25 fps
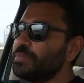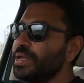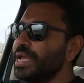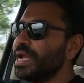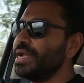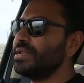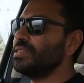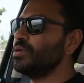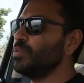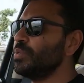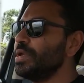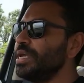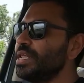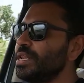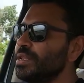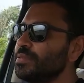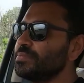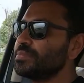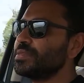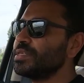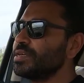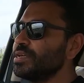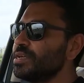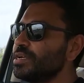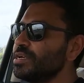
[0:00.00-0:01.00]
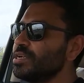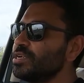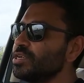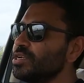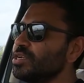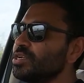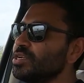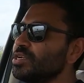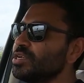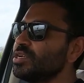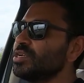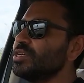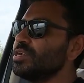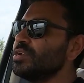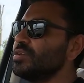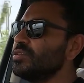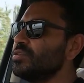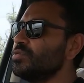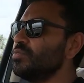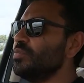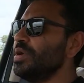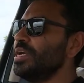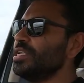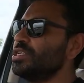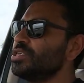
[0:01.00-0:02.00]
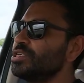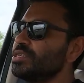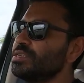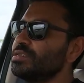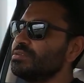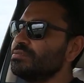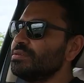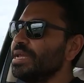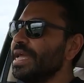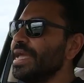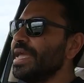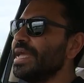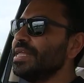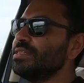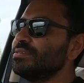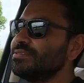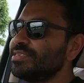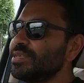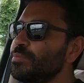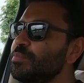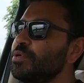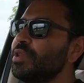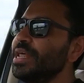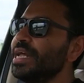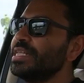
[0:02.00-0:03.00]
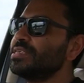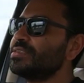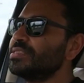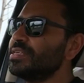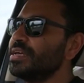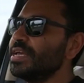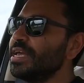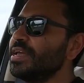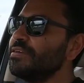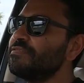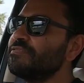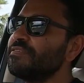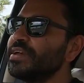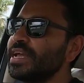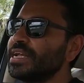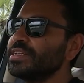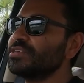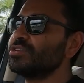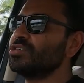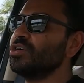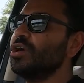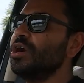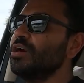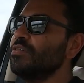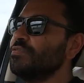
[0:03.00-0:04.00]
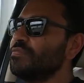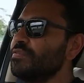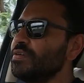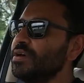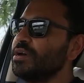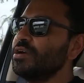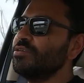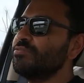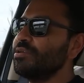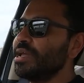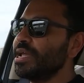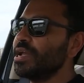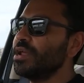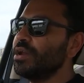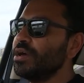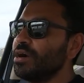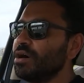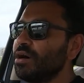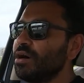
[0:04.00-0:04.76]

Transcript: behind the wheel, which again simulates the effects of a regular